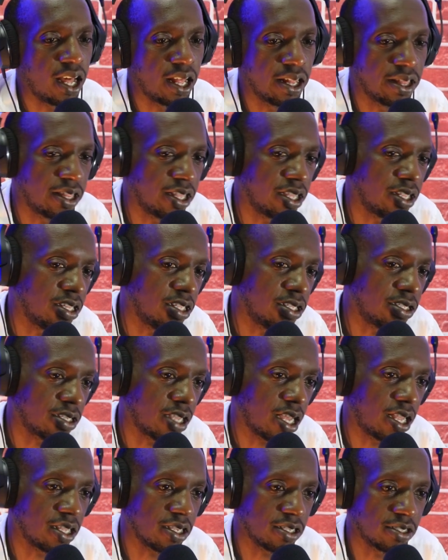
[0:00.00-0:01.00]
and then
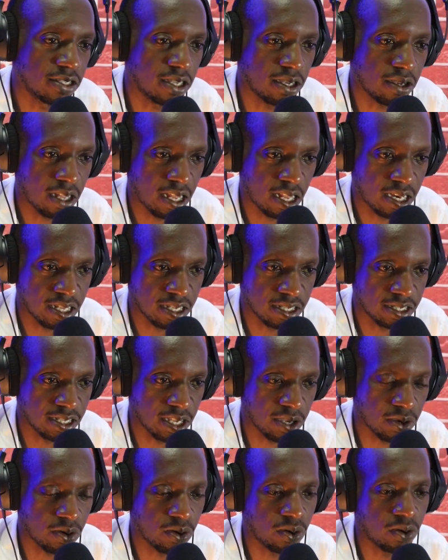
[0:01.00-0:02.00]
this
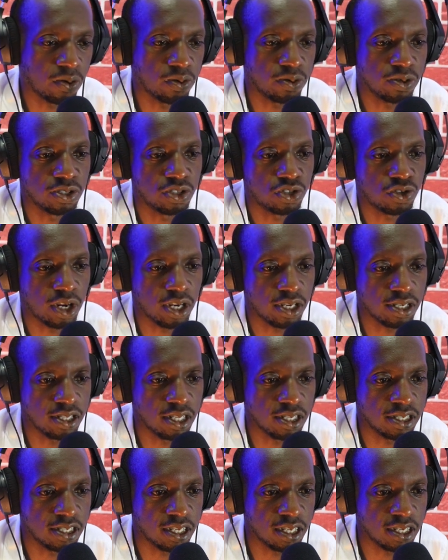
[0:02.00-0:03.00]
Alekseenko
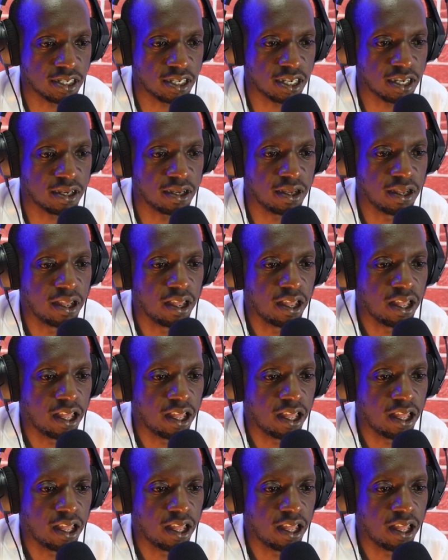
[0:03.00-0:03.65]
strikes the center.